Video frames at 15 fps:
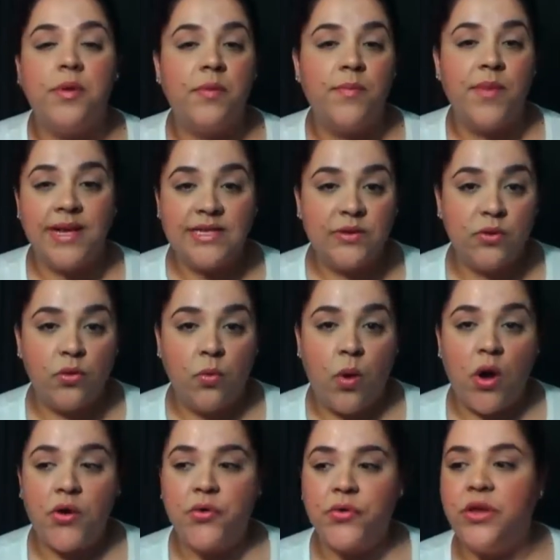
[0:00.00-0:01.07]
You mix it with
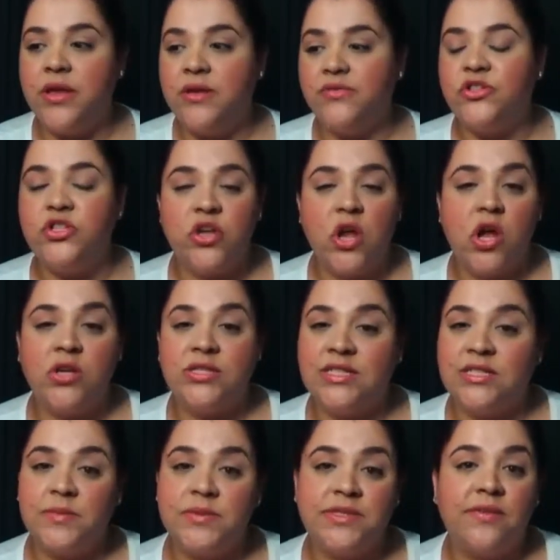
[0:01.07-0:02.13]
water and give to your dogs, and
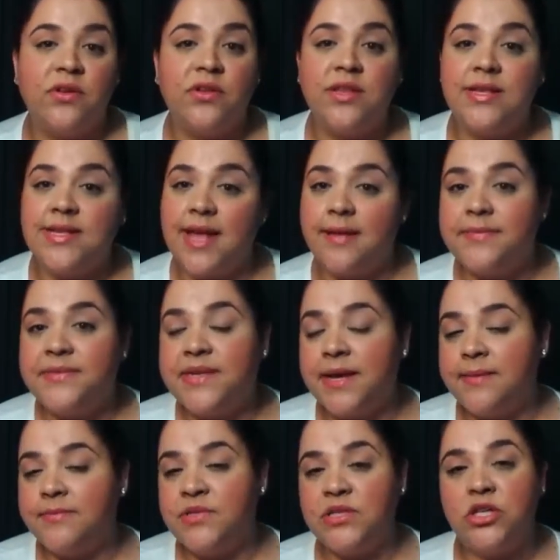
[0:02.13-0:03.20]
it's supposed to have all these
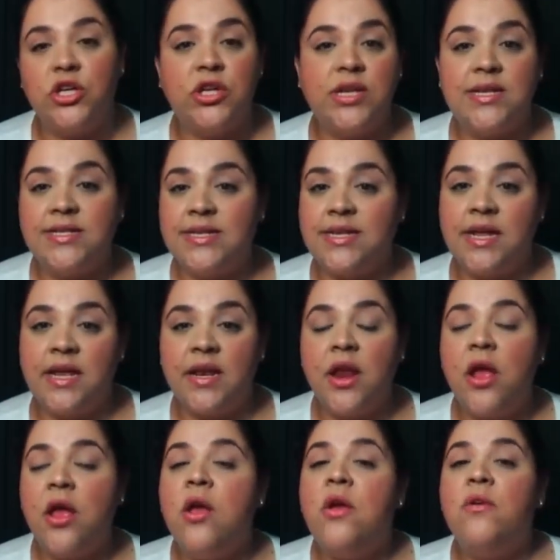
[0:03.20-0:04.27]
enzymes and goodies in it
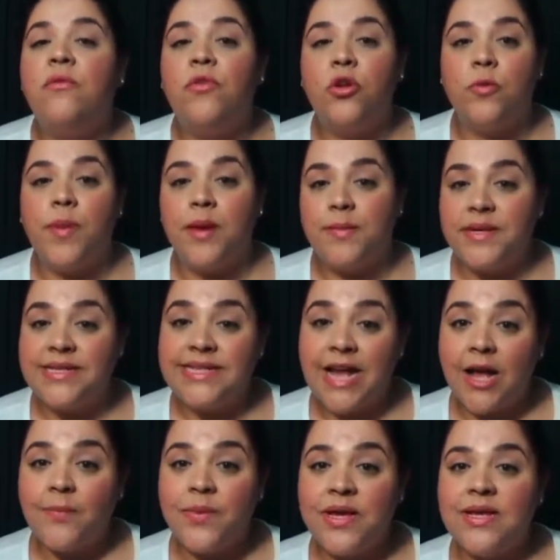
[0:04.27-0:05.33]
for your baby's
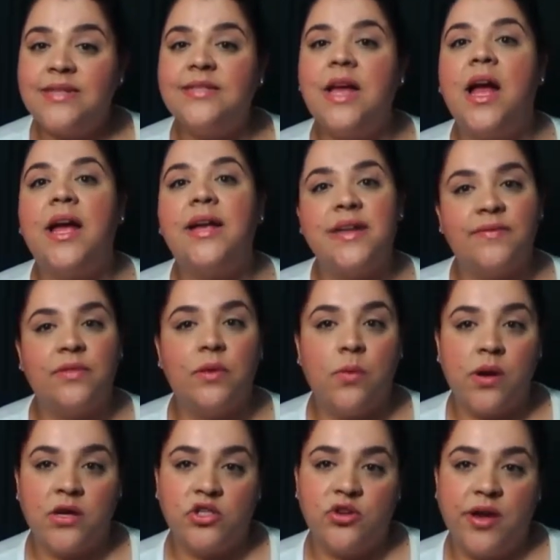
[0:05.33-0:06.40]
tummies. I definitely
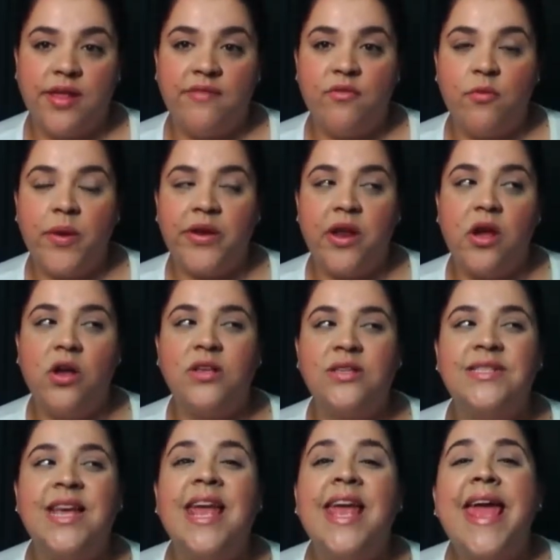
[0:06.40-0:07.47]
want to try that for my dogs.
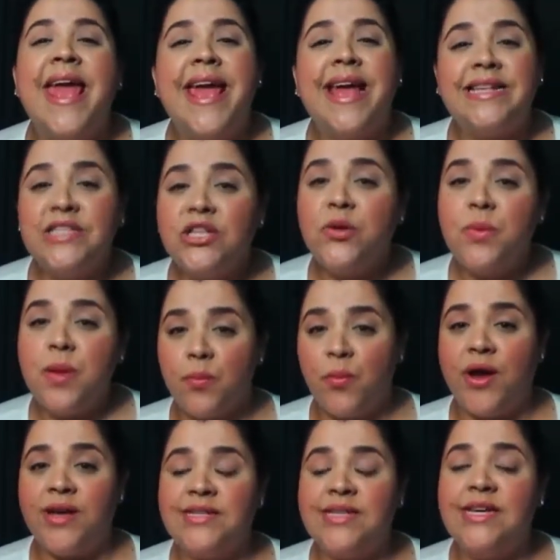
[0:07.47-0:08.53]
It's a little bit
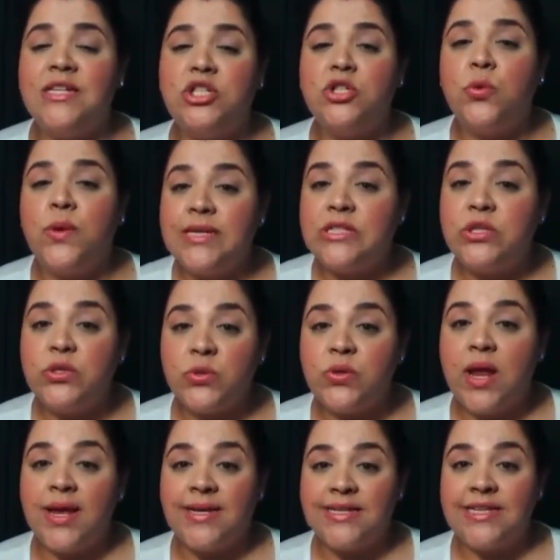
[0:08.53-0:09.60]
pricey. It's
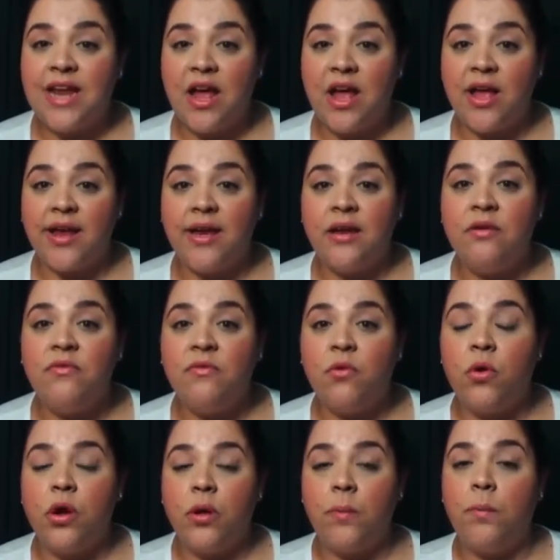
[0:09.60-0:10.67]
$22.99
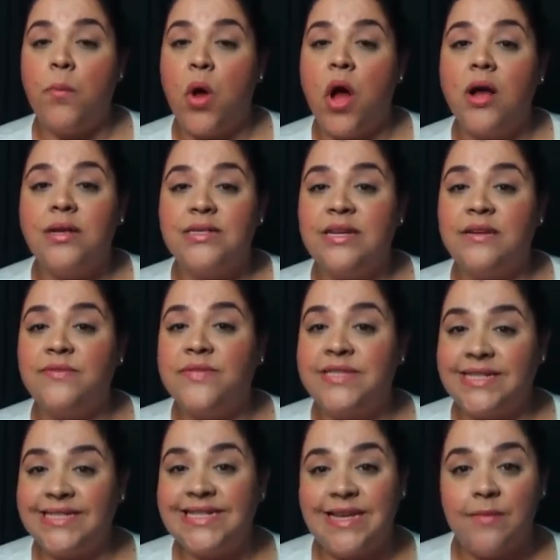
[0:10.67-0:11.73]
for a box of
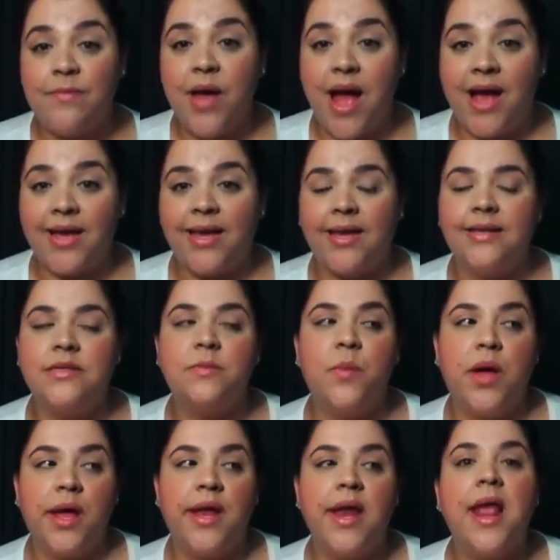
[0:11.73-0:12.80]
16 packets,
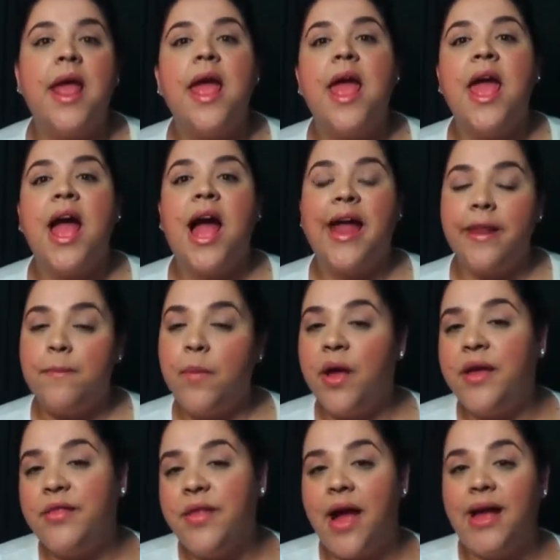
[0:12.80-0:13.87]
but I didn't
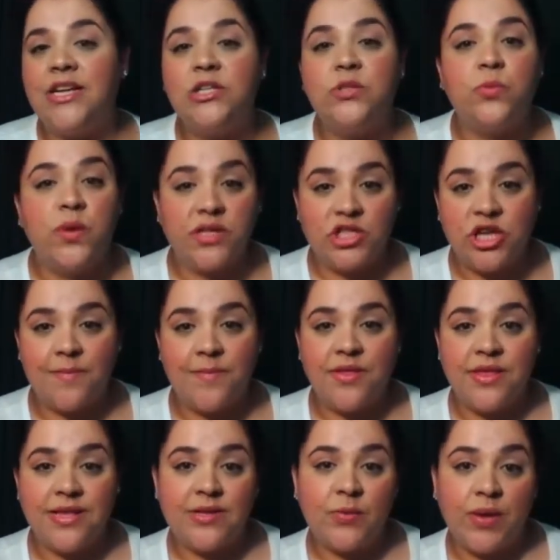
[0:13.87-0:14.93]
buy that. I just went
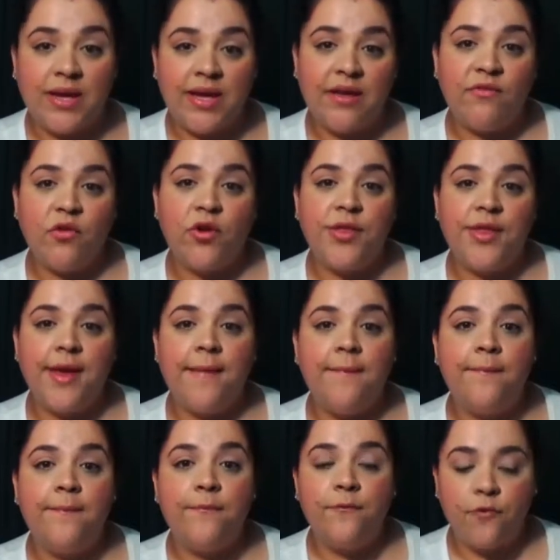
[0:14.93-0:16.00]
shopping this weekend for
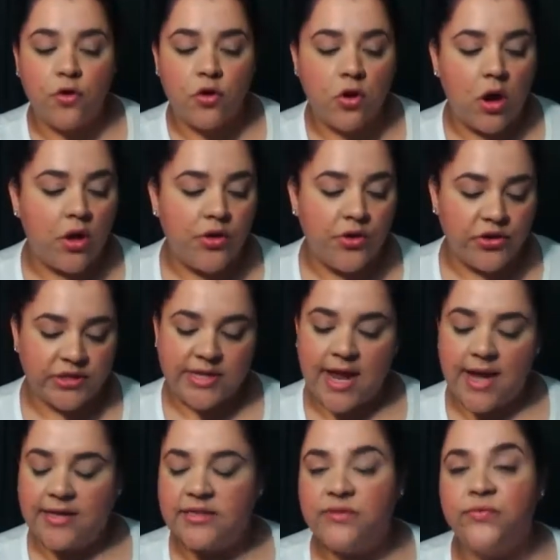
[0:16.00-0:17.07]
them for all their
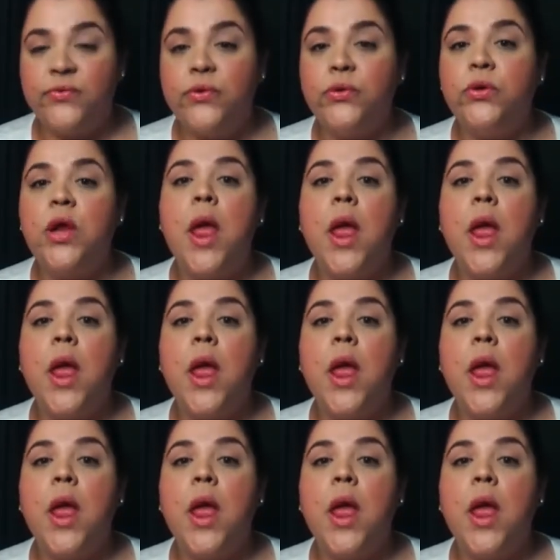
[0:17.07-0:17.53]
snacks and food.